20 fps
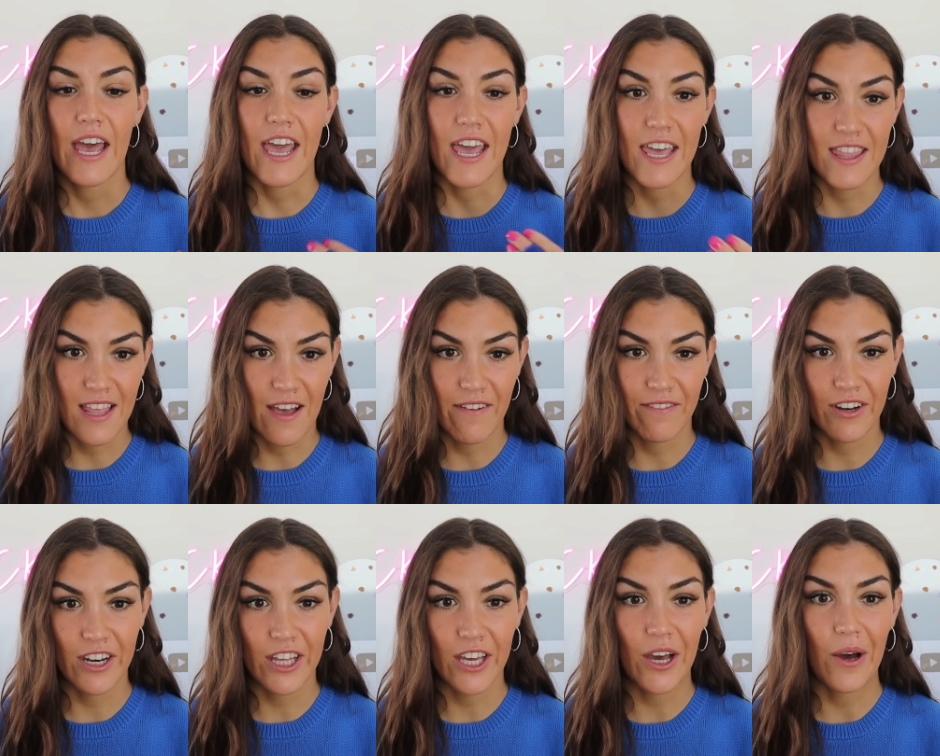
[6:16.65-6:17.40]
In that
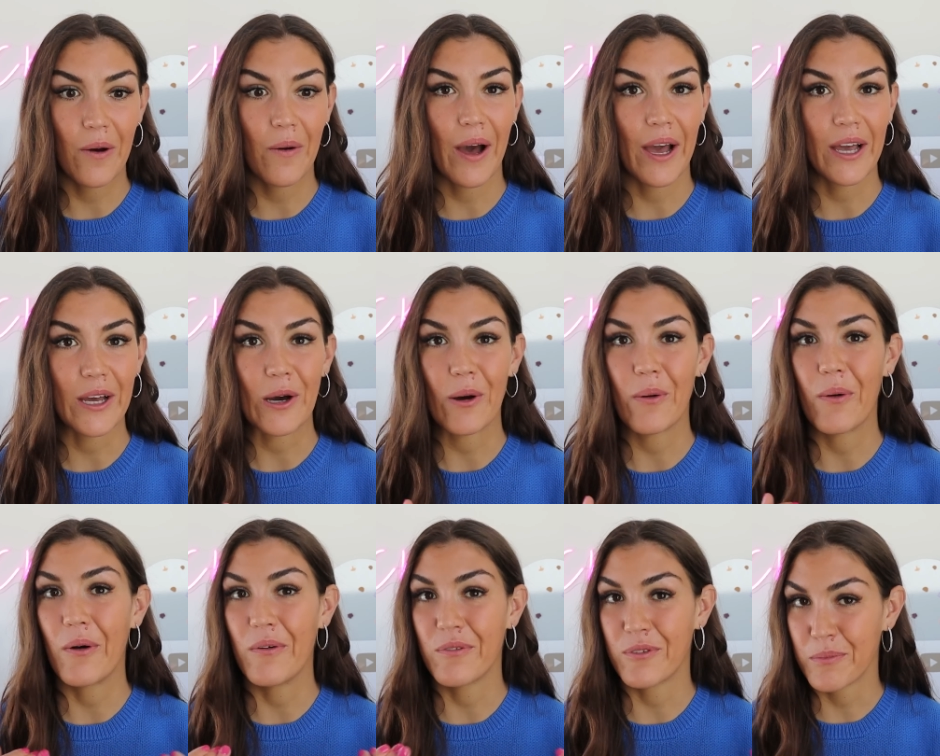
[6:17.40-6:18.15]
video, I
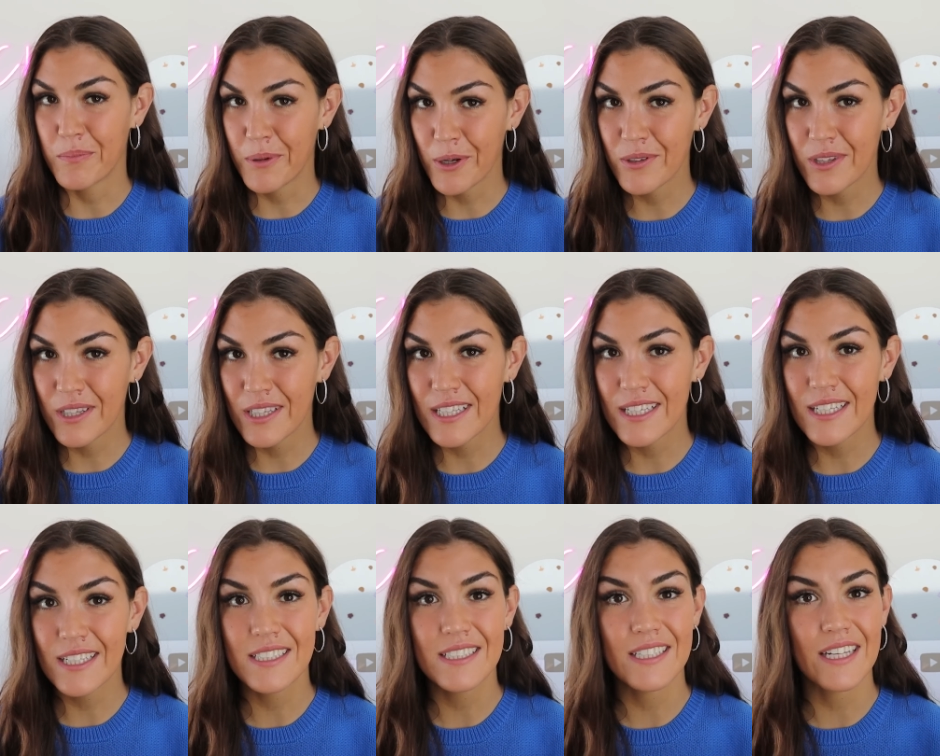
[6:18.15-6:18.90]
go over both of
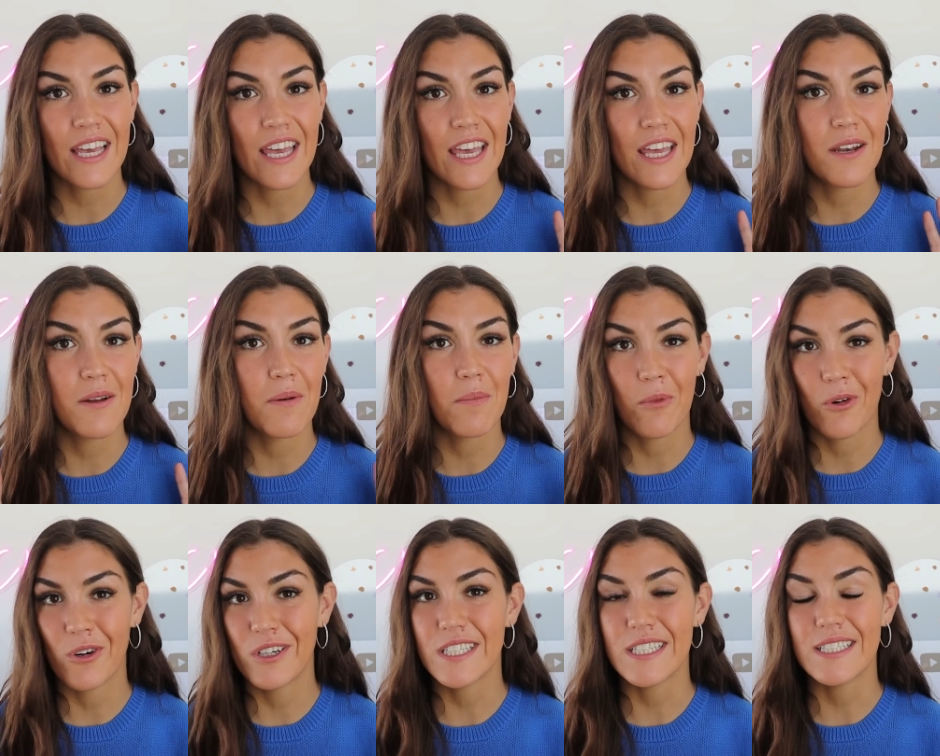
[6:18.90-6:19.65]
these in
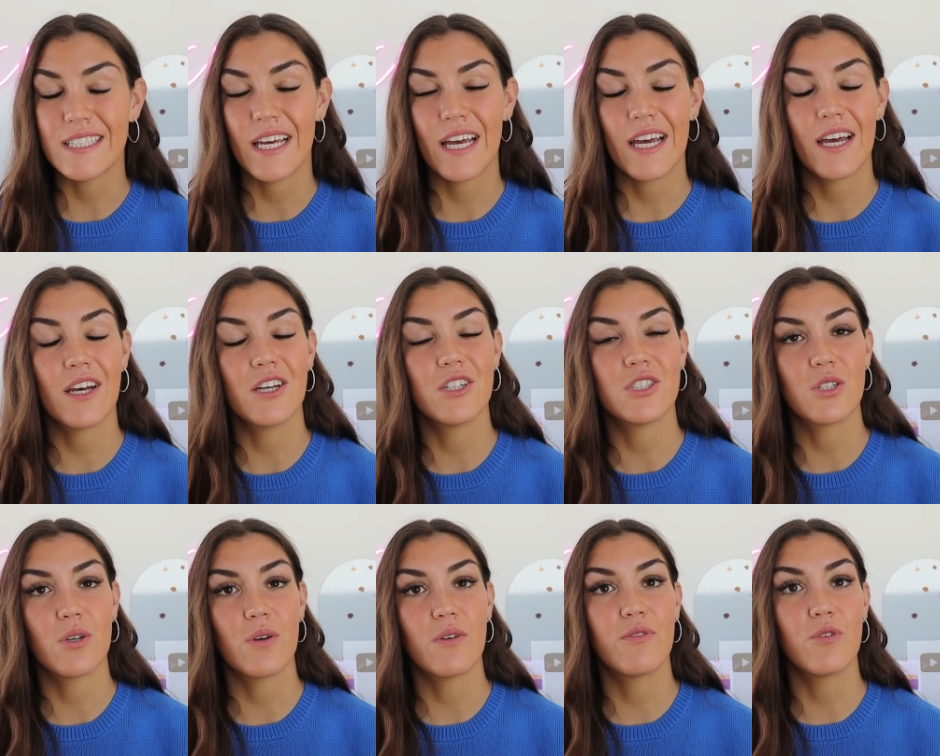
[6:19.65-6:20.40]
more detail.
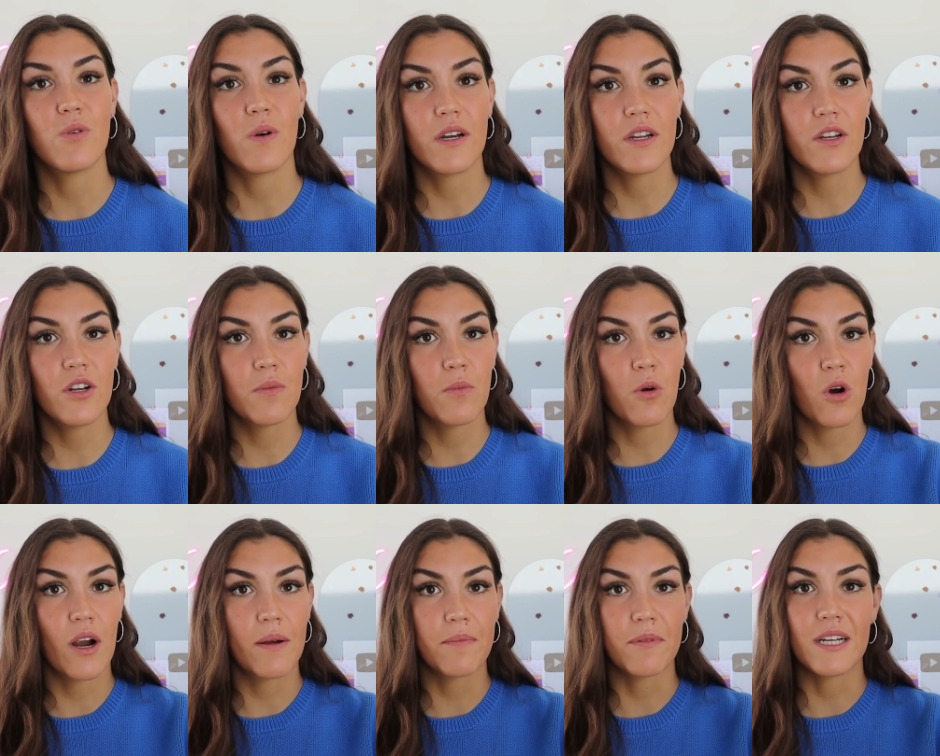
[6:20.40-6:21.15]
So if you wanna know
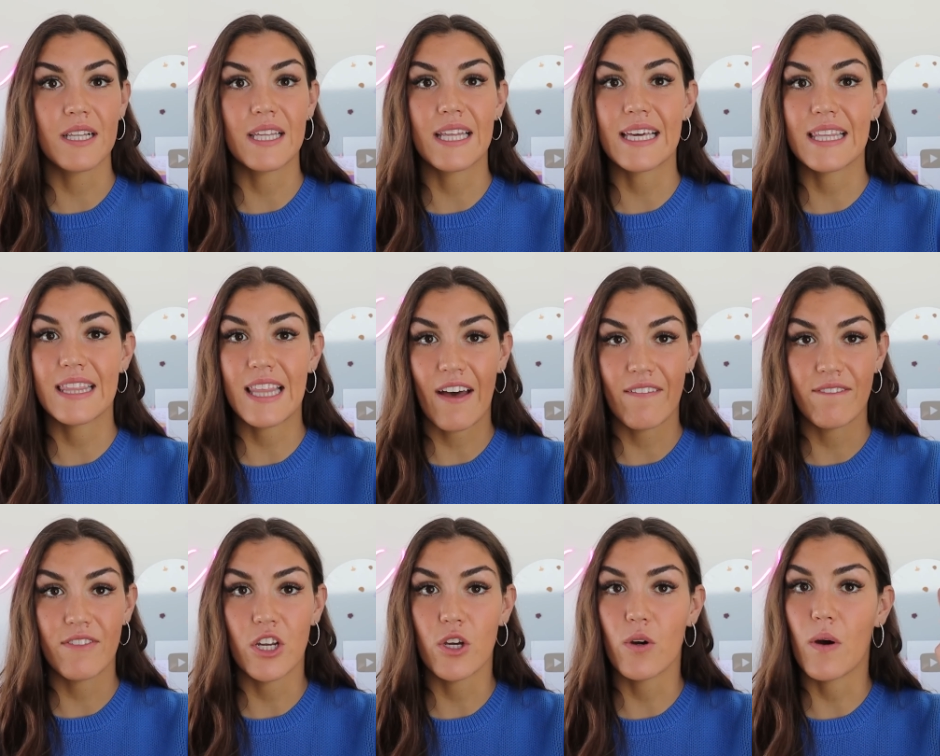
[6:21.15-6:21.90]
more, I'm gonna link
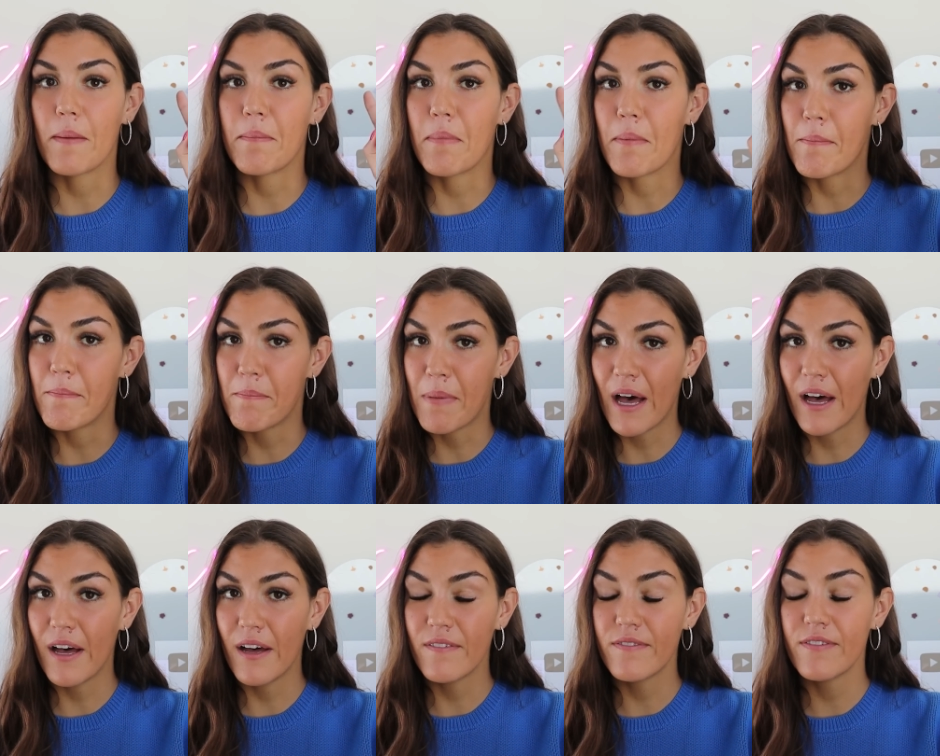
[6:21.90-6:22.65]
that video up
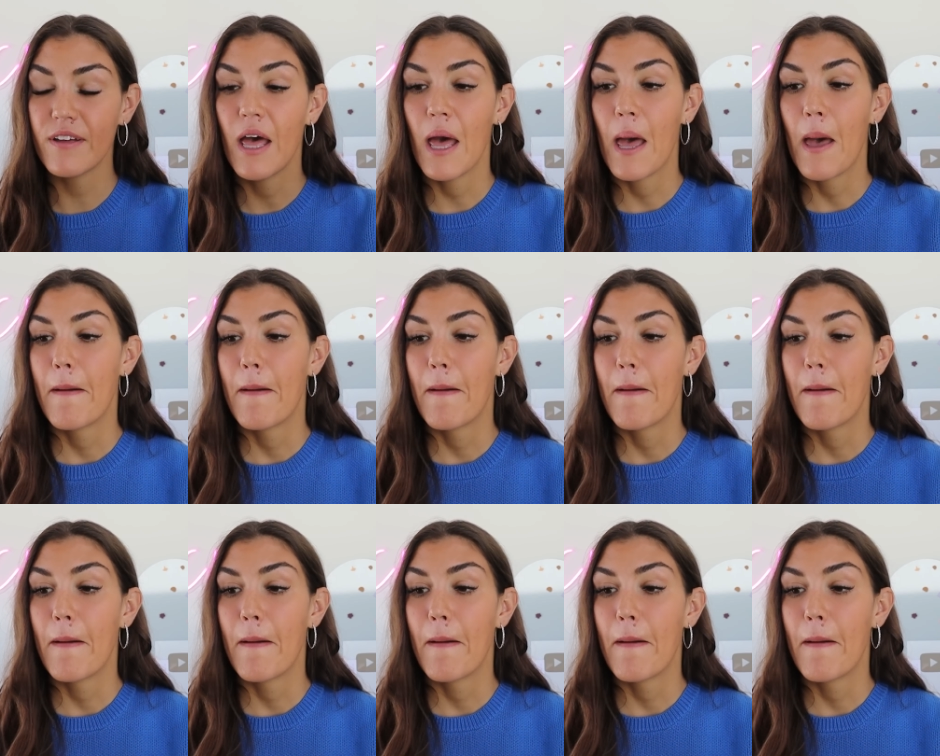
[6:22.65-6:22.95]
above.